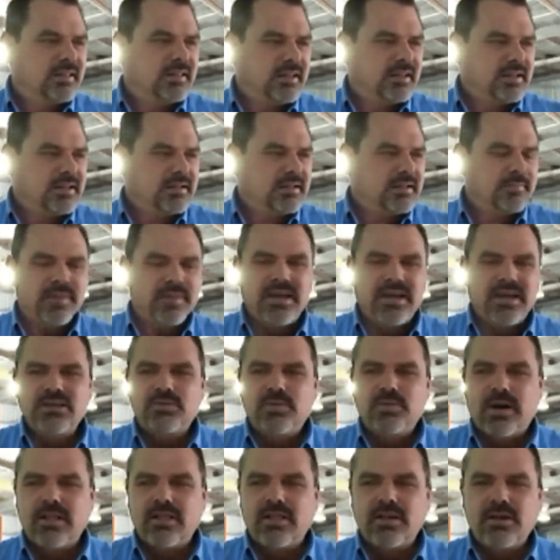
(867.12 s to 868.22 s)
the
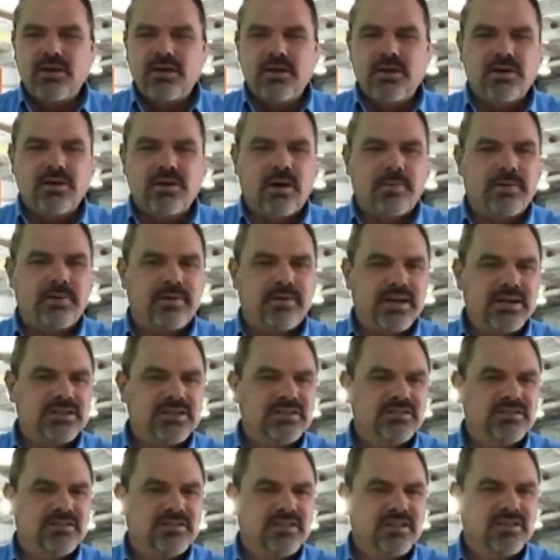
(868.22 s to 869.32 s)
each one of the unit
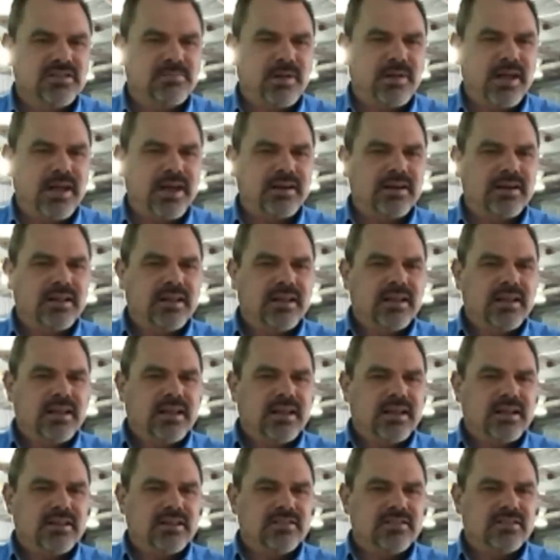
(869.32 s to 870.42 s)
operations in this plant
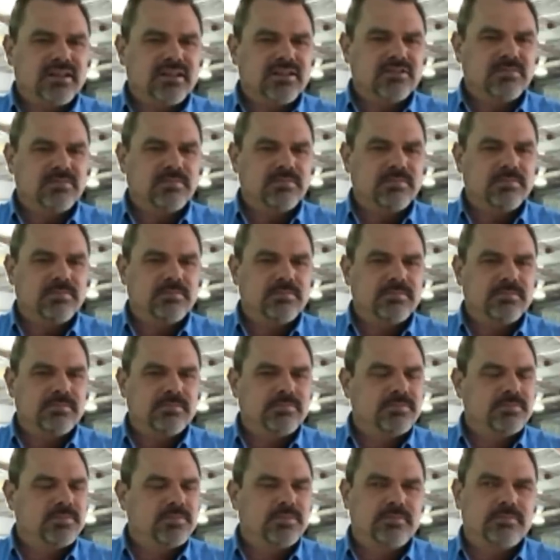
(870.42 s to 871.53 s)
is is
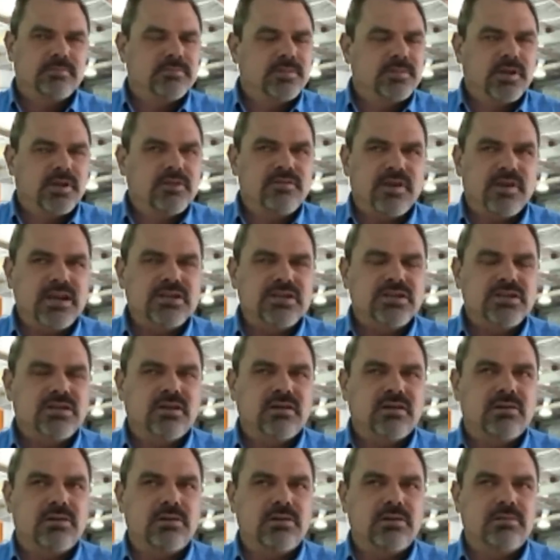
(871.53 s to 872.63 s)

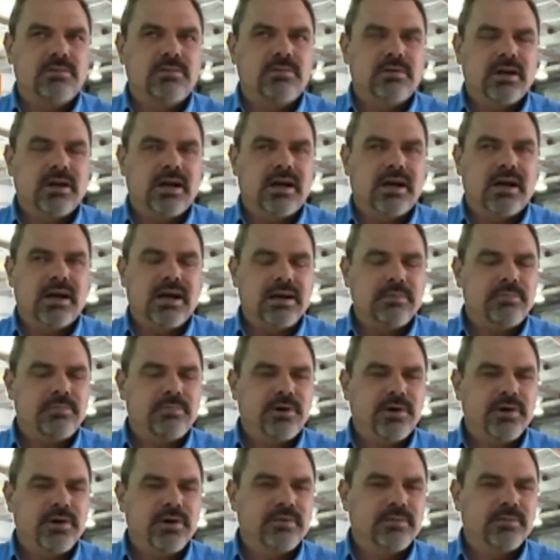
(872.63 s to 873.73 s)
conventional uh, and
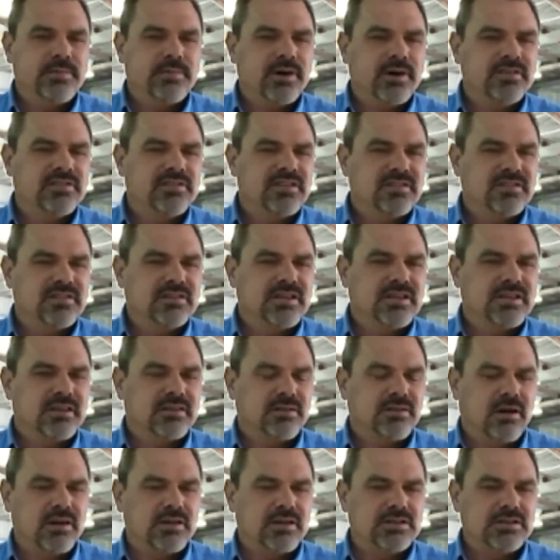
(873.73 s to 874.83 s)
proven processing
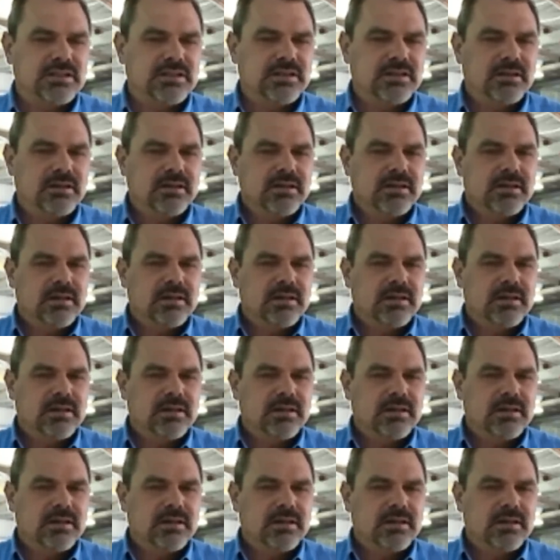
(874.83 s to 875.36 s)
technology,